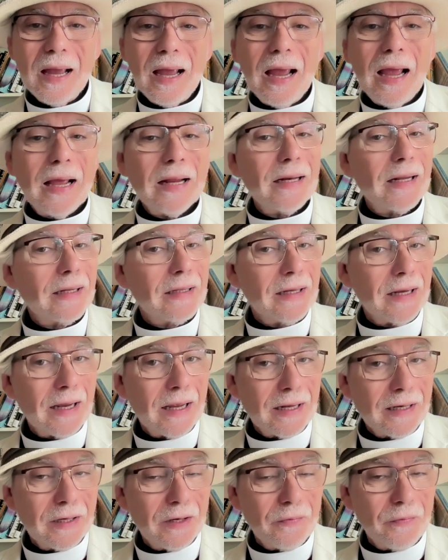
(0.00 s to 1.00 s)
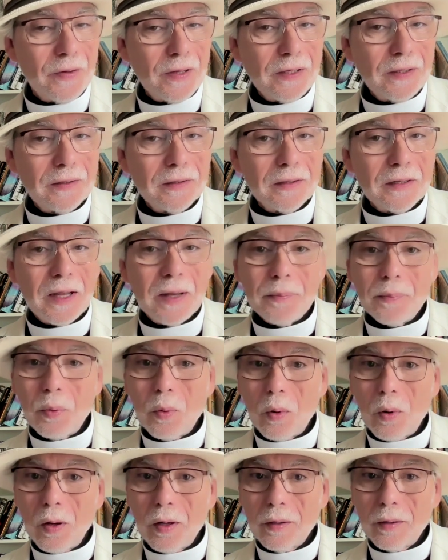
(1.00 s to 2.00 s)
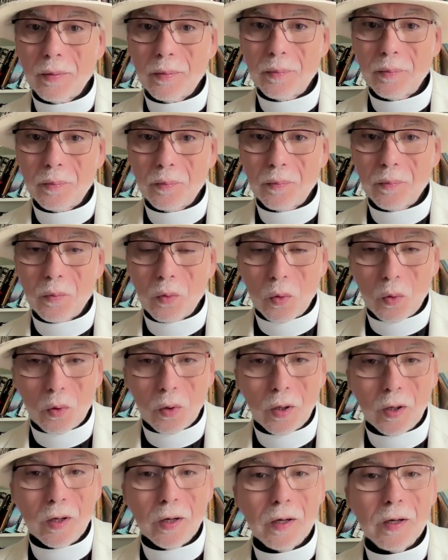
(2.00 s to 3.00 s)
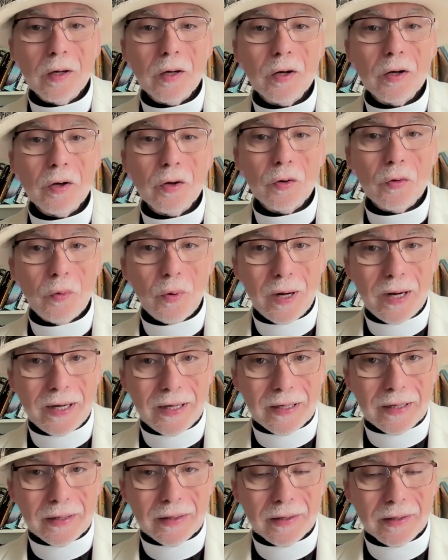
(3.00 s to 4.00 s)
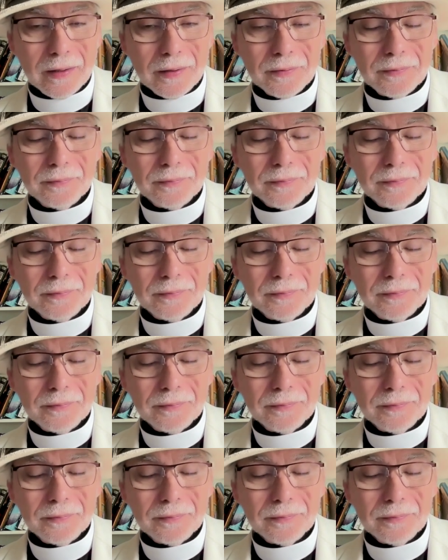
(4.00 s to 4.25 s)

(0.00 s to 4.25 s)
And at the end of it, they bought more grain.